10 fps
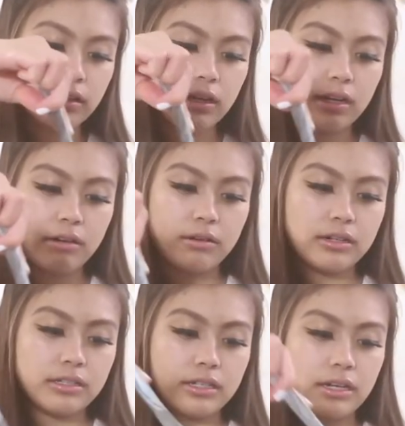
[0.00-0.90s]
Like, I don't
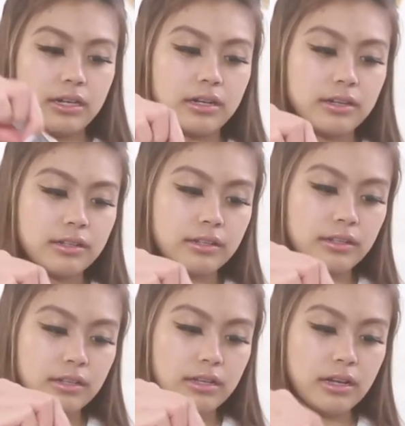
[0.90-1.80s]
understand.
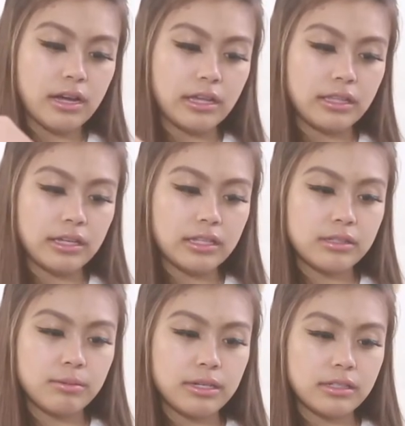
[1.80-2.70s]
I think
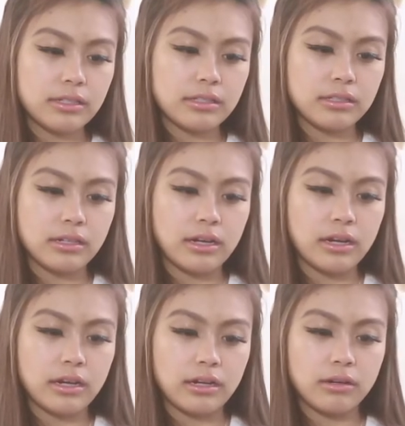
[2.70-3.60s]
it's because it's
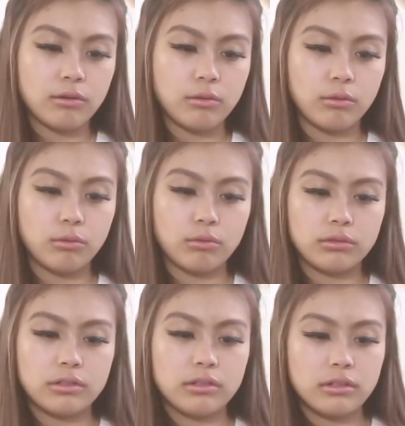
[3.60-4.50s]
not cold.
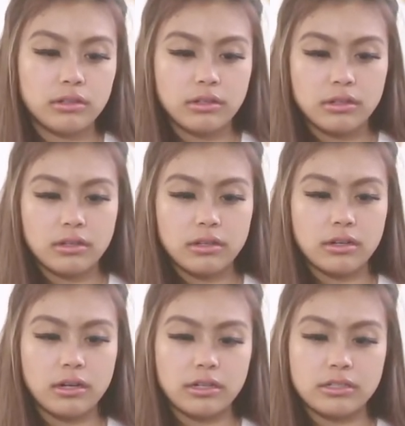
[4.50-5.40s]

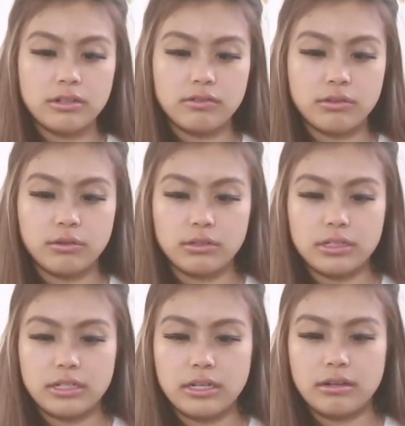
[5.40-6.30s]
And I should have cooled
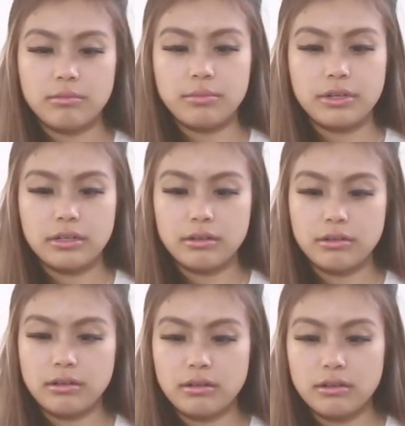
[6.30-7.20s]
it down, but
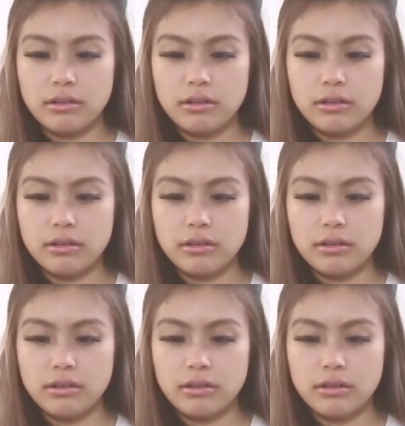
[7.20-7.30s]
whatever.